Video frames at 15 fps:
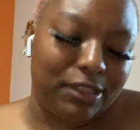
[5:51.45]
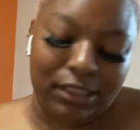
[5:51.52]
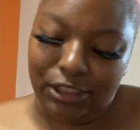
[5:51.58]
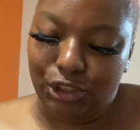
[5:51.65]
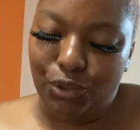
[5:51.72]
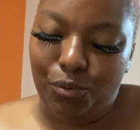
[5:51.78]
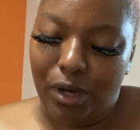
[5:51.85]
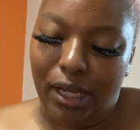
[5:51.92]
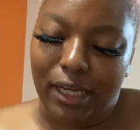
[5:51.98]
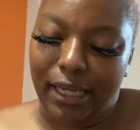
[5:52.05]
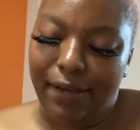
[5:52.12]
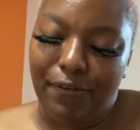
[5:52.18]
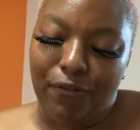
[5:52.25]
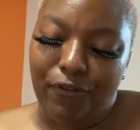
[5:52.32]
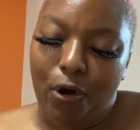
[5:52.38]
Since you want to
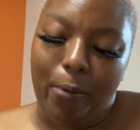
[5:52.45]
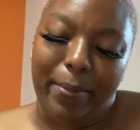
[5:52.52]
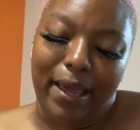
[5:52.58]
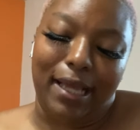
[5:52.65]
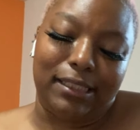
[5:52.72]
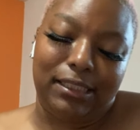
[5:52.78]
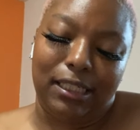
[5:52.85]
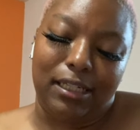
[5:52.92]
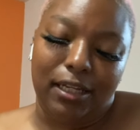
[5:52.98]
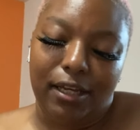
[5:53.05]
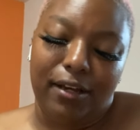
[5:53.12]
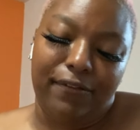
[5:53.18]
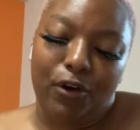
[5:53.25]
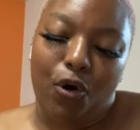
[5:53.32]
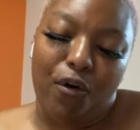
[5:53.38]
give a romantic
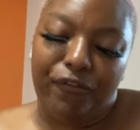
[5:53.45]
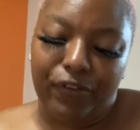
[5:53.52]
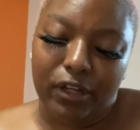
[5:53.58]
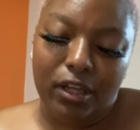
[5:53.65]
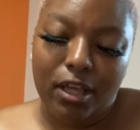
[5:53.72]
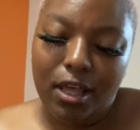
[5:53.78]
love offer,